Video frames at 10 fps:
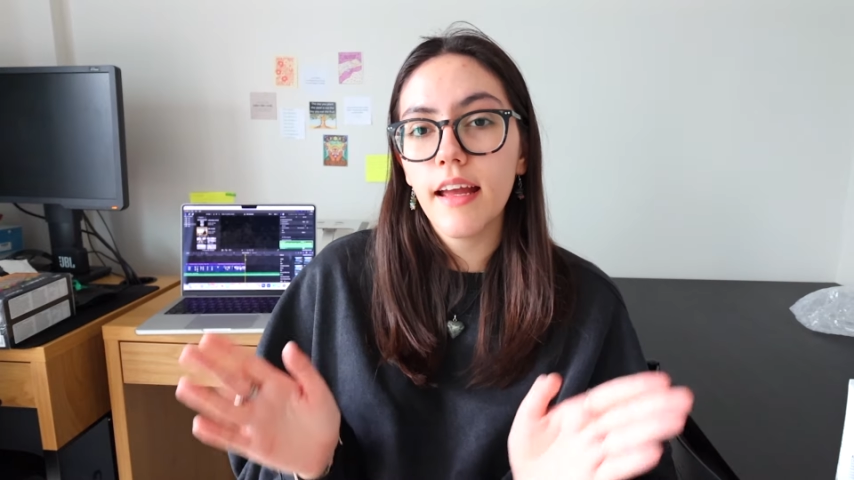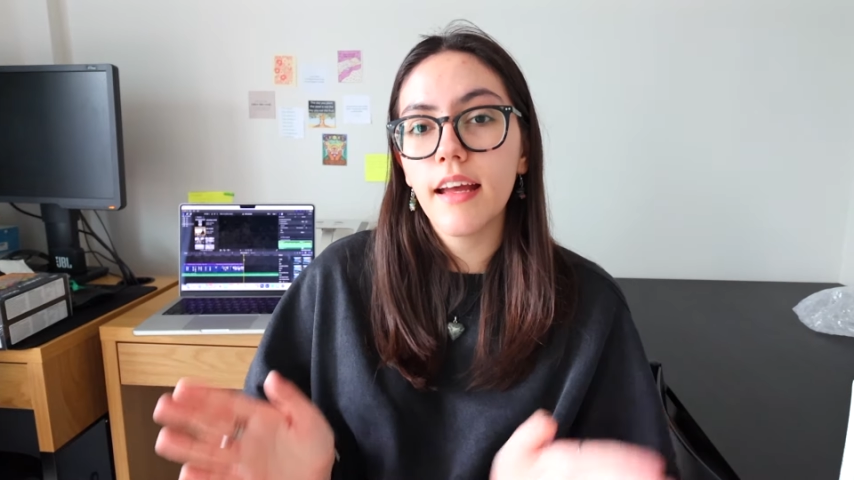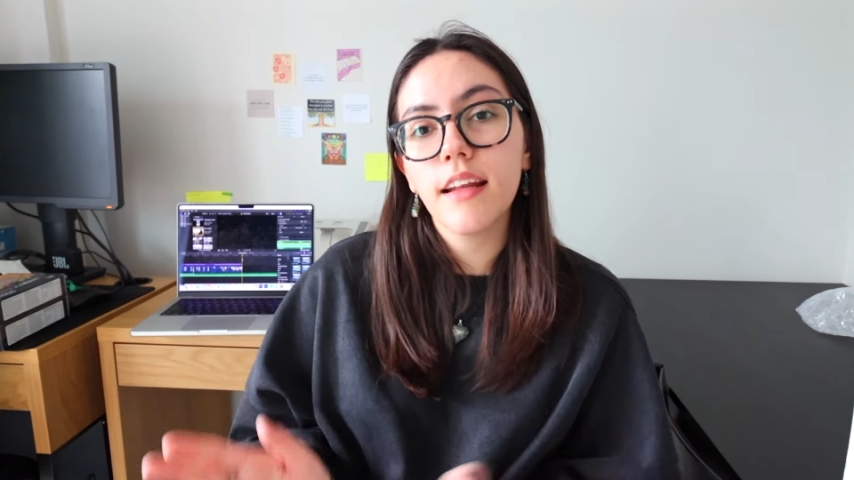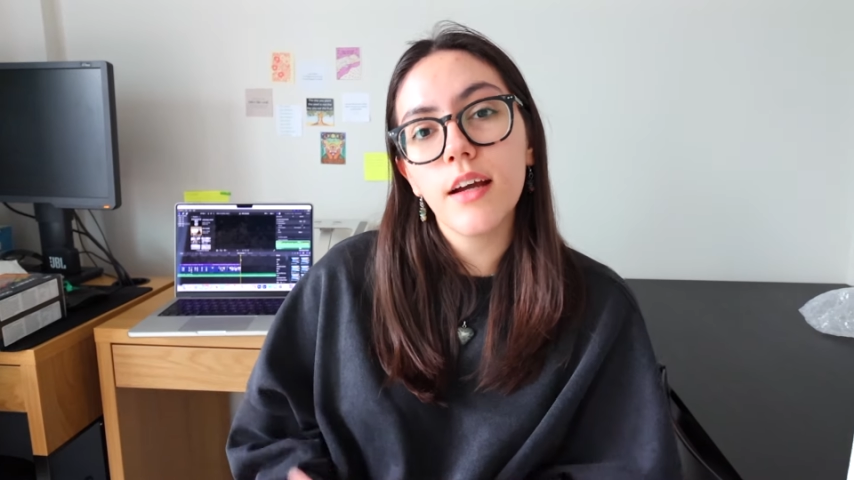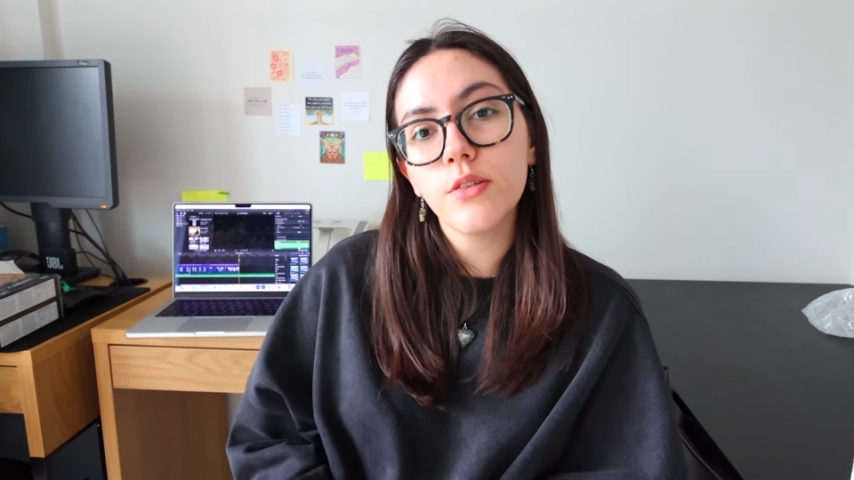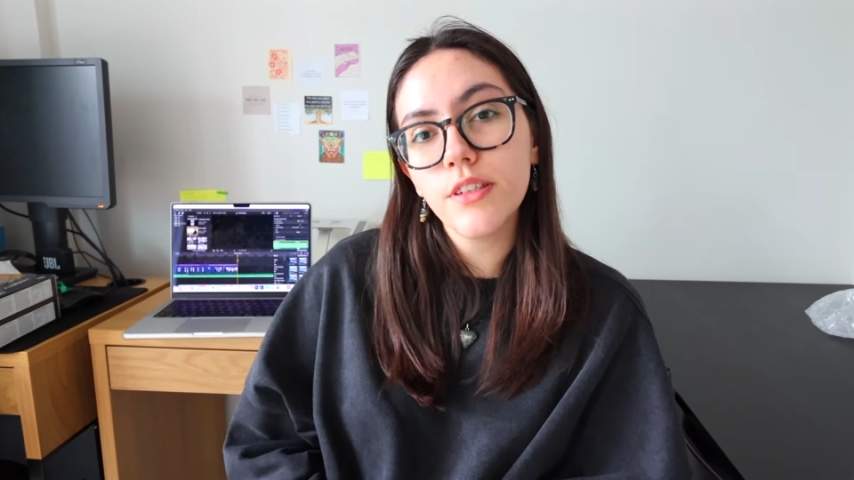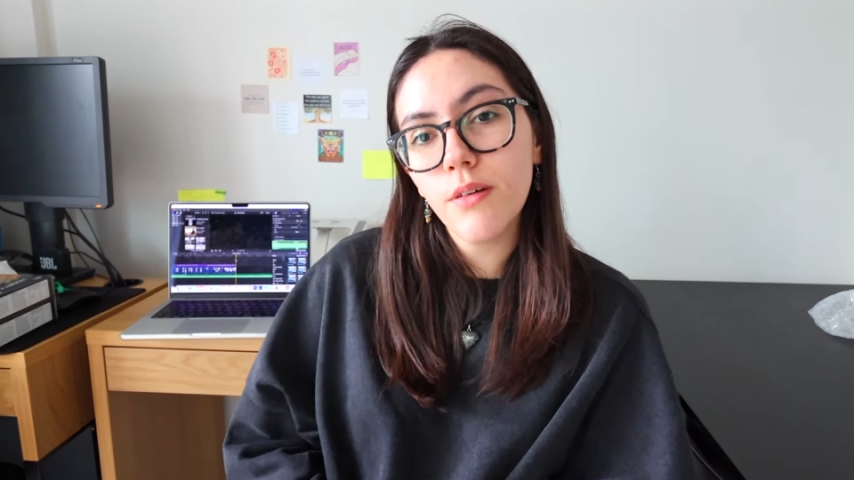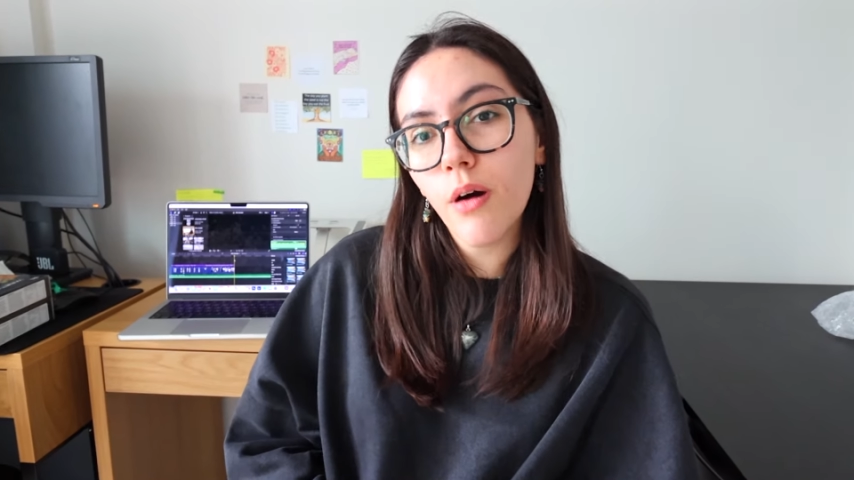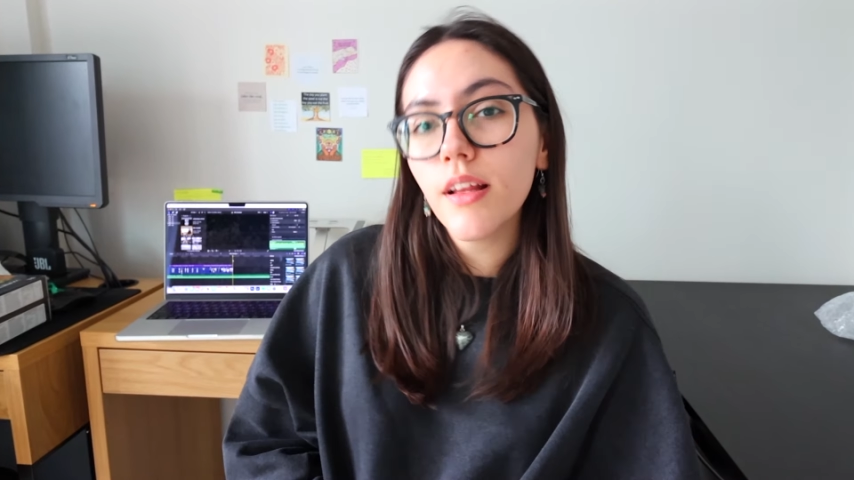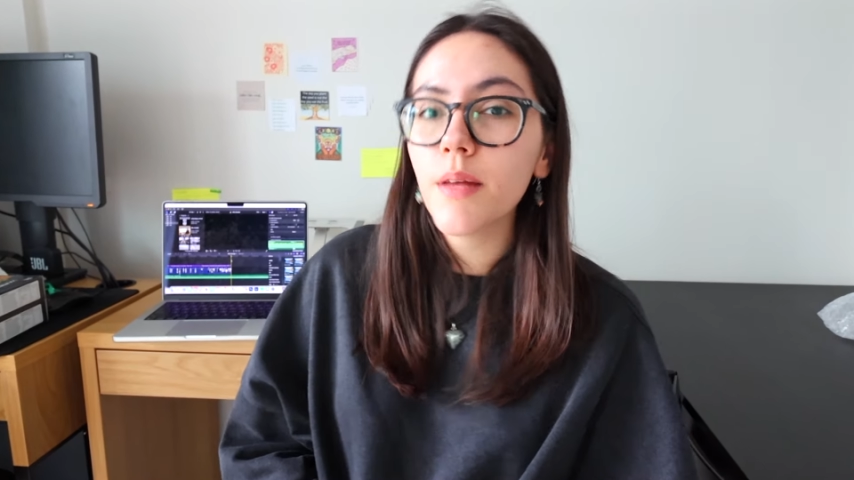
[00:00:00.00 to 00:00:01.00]
and I will see you
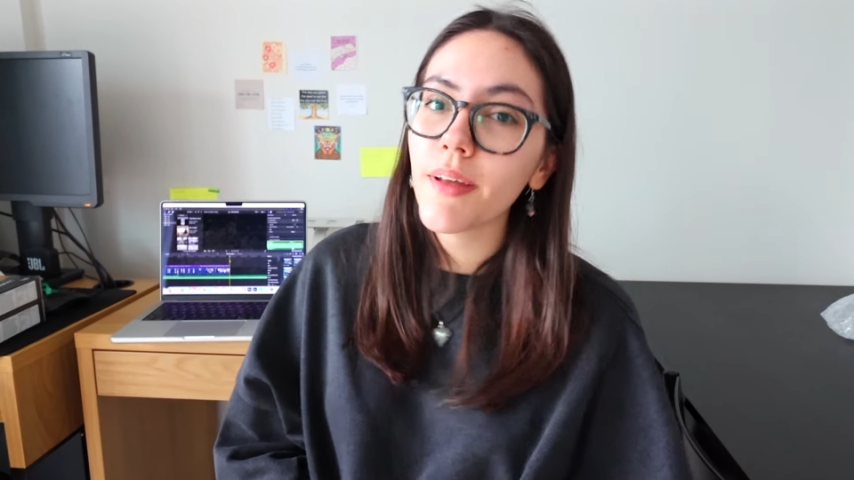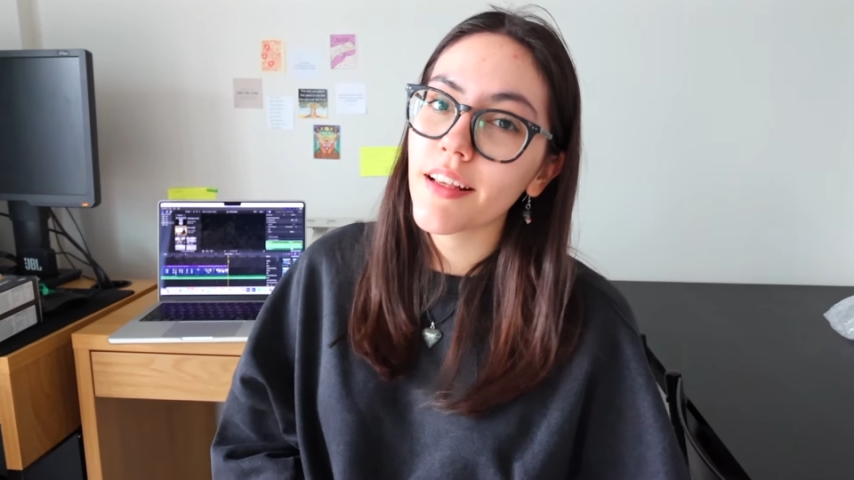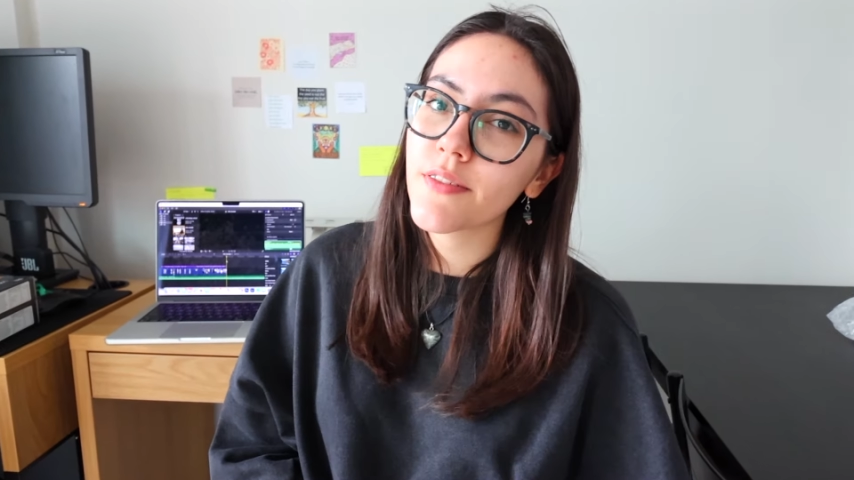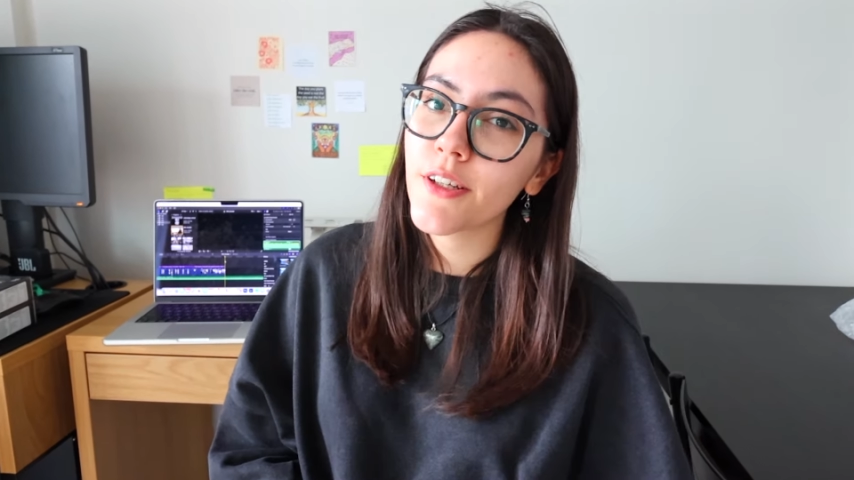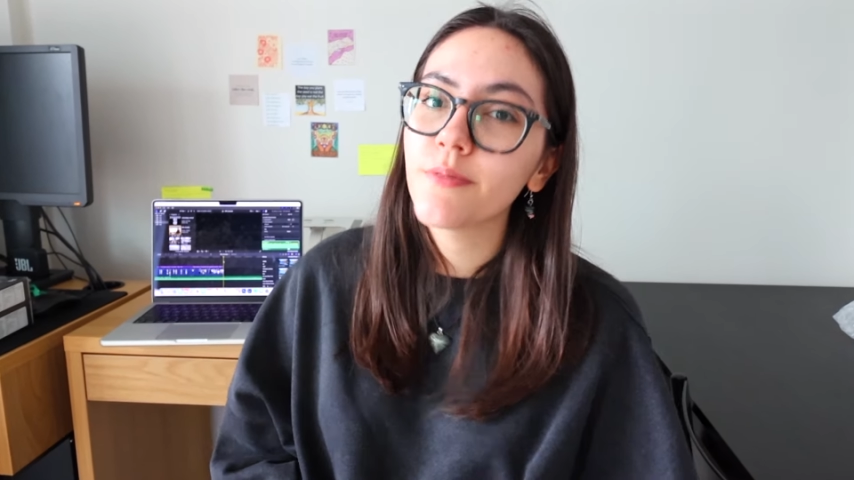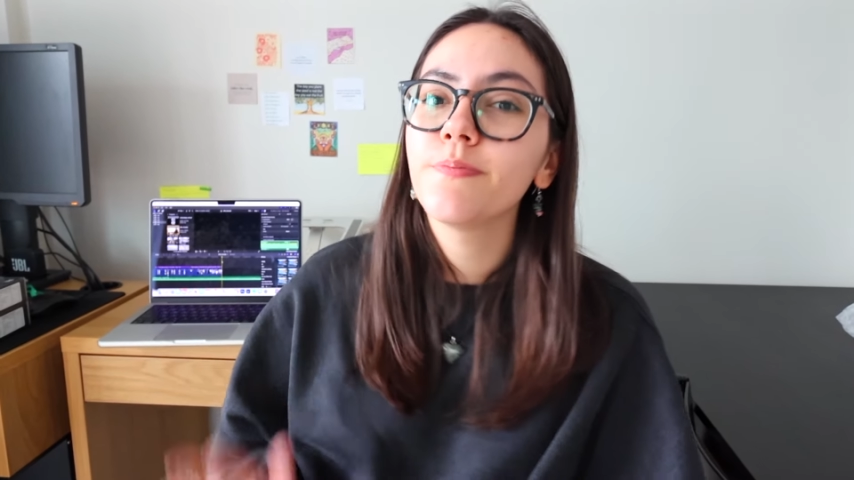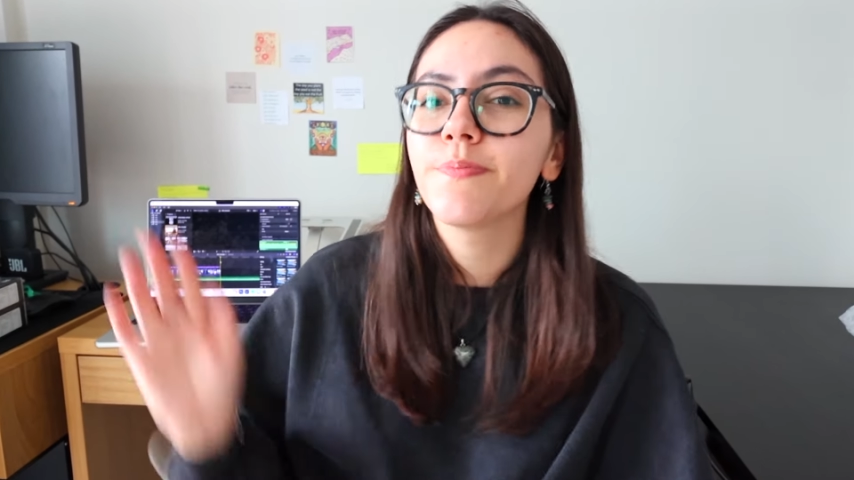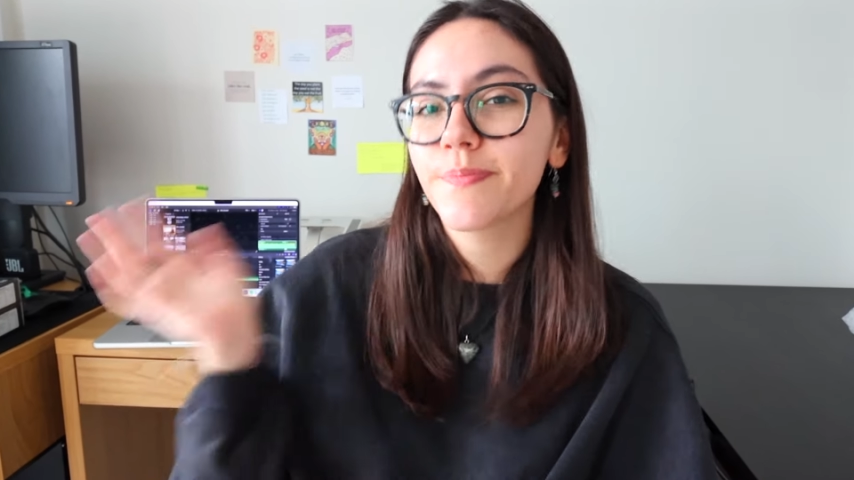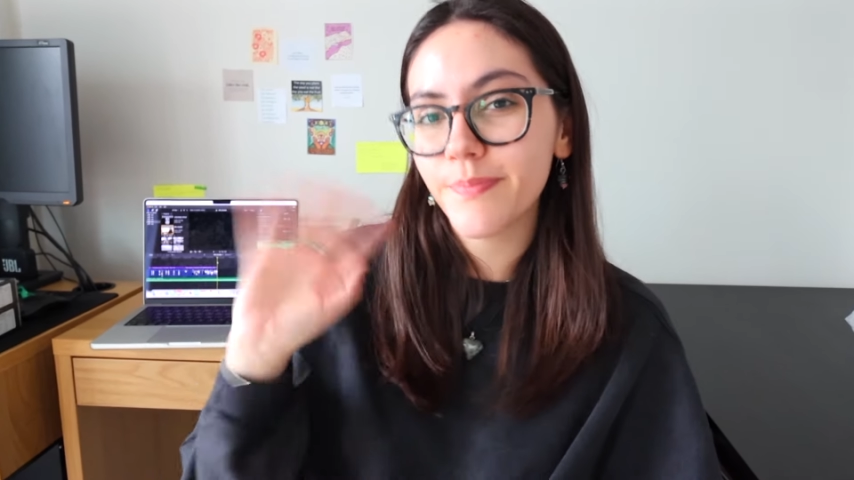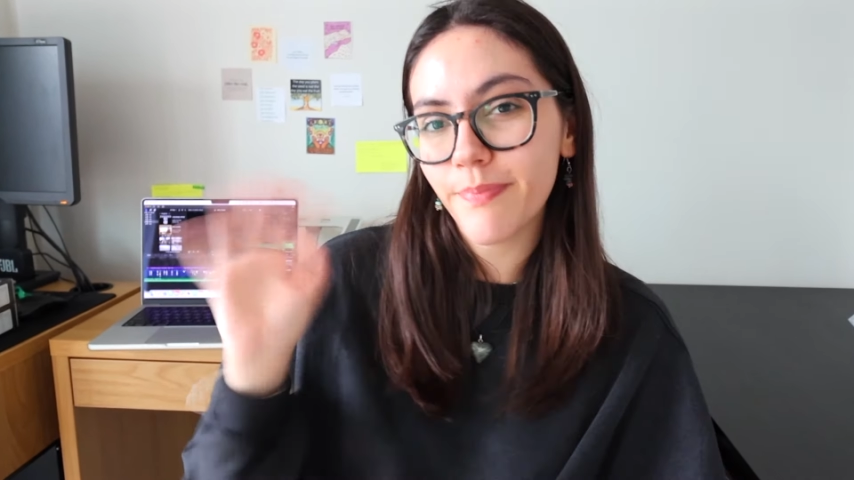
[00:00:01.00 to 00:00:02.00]
all in my next video.
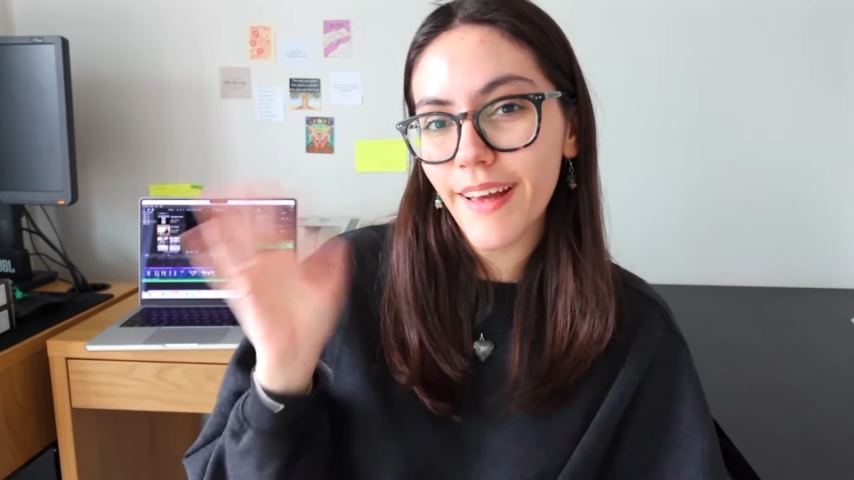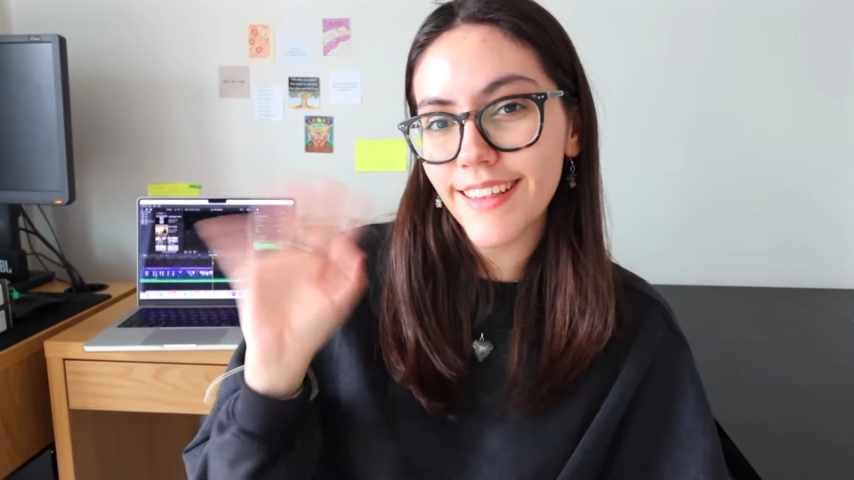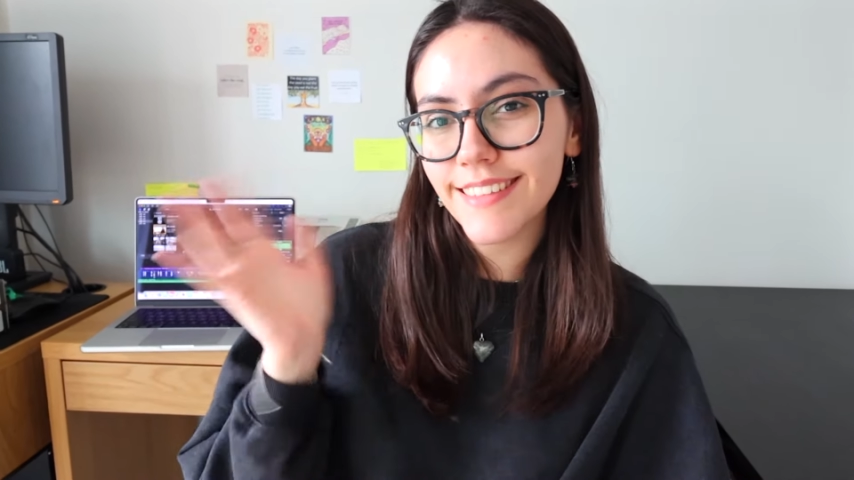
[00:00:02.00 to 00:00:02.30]
Bye!